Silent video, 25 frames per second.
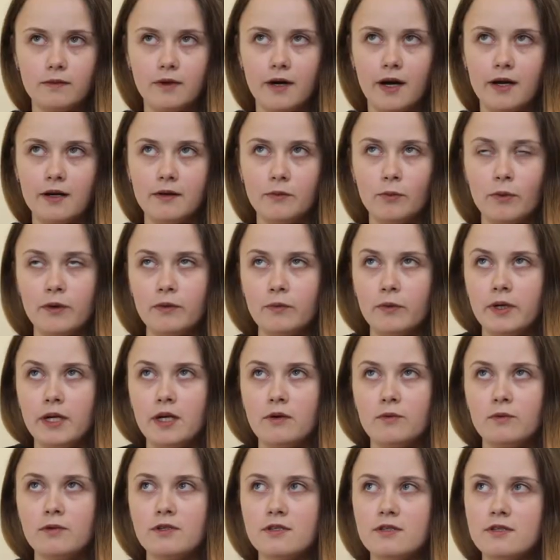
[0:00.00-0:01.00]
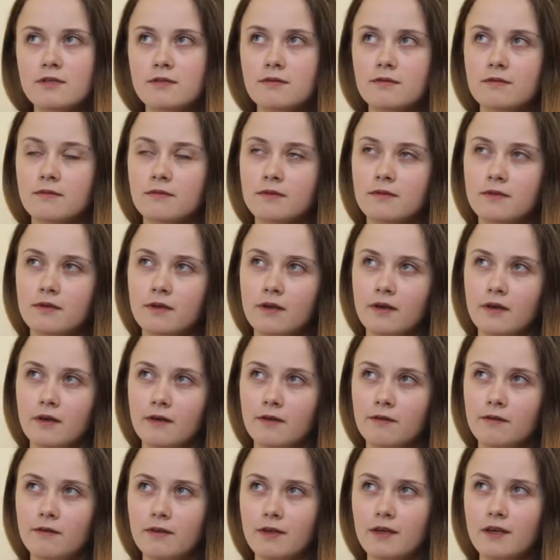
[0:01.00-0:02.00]
When I was
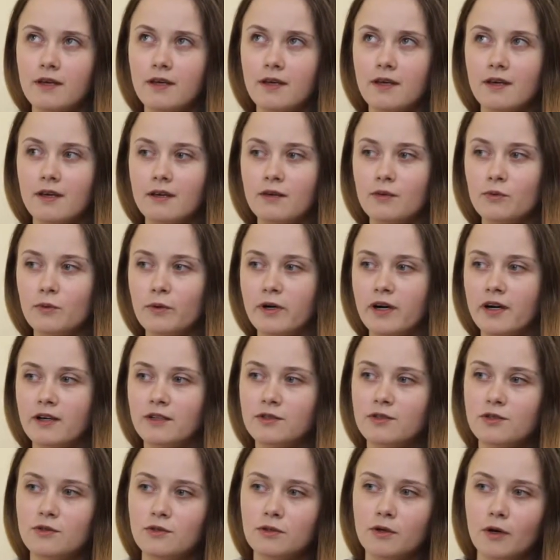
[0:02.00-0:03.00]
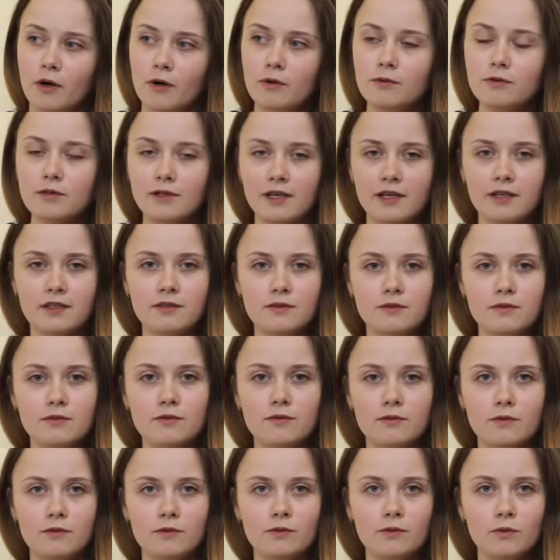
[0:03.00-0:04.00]
thinking where to go, like
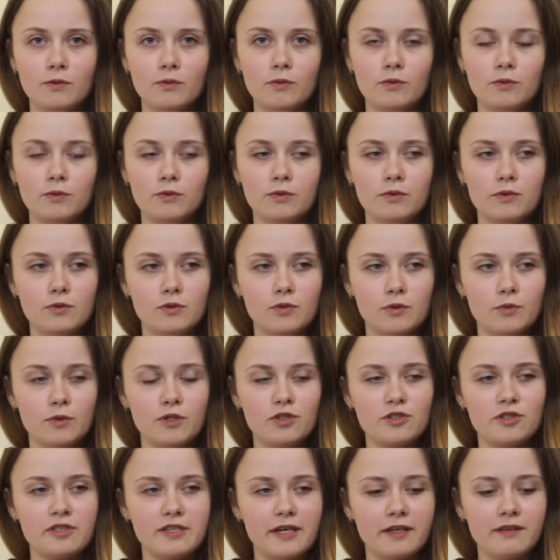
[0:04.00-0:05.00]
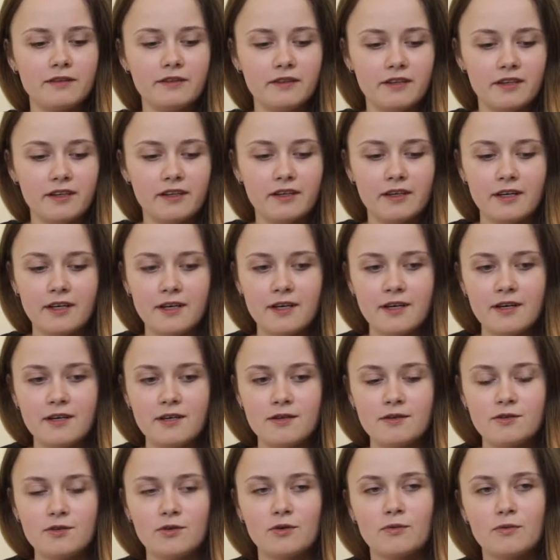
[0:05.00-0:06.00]
to which center,
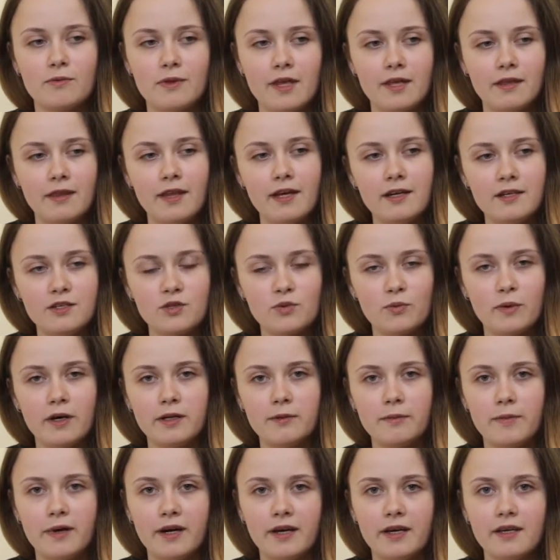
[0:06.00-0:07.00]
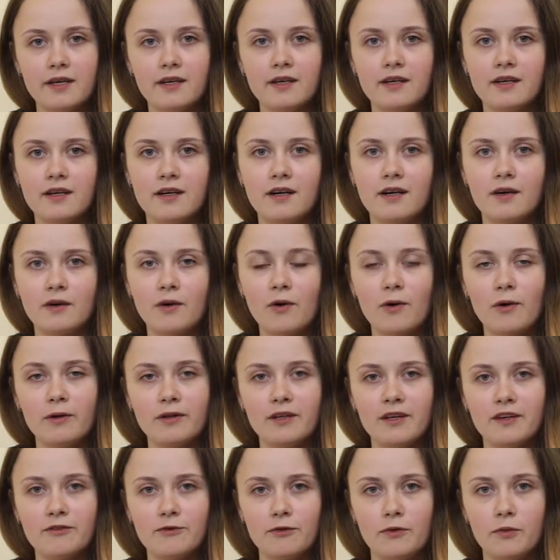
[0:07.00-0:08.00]
so that is when my
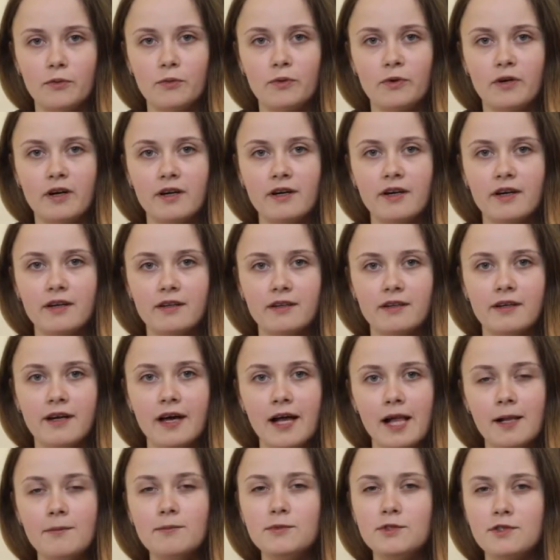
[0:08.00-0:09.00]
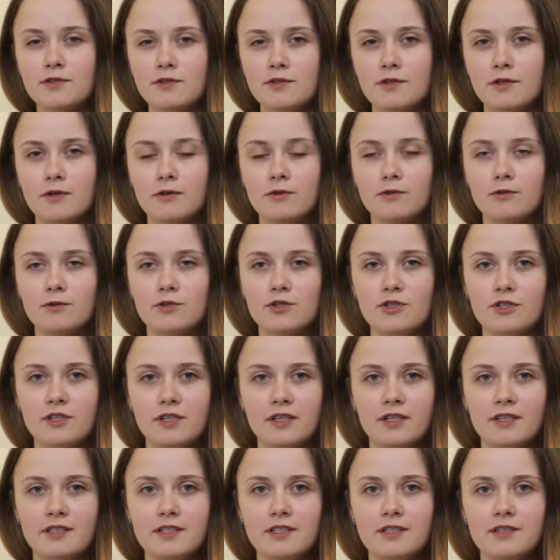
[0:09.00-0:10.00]
colleague from work helped. So
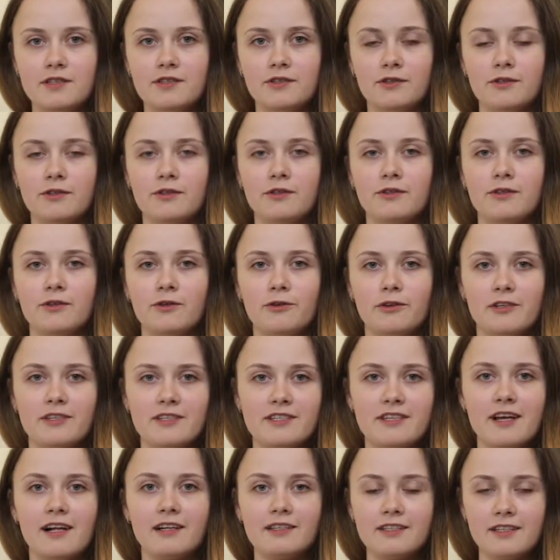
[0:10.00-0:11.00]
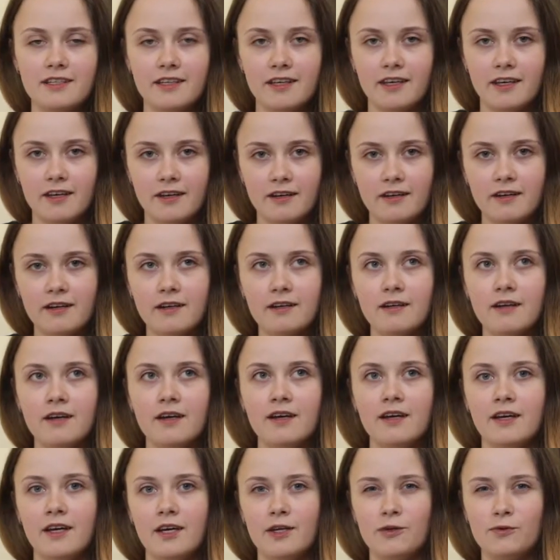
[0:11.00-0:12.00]
she did her CELTA here.
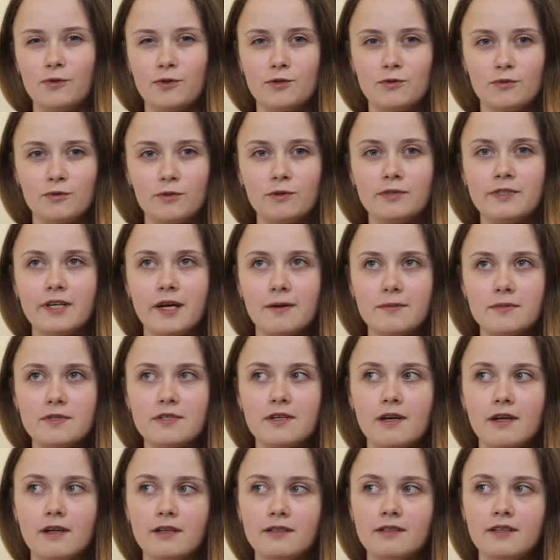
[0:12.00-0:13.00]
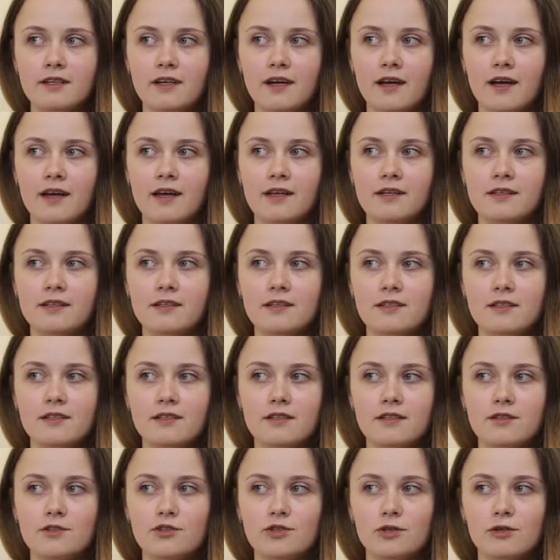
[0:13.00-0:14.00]
It was full-time CELTA, and
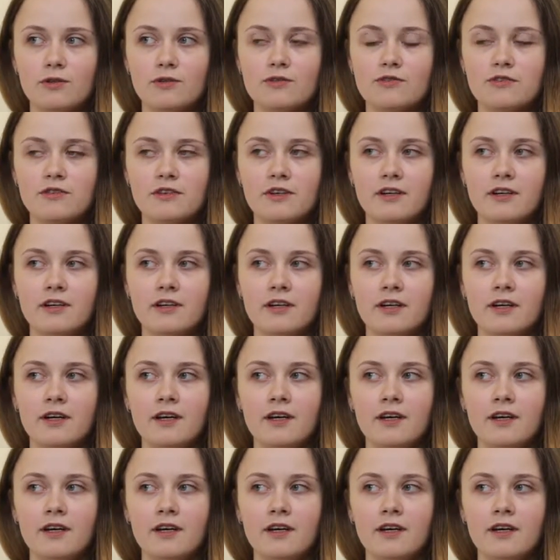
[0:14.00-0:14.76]
she also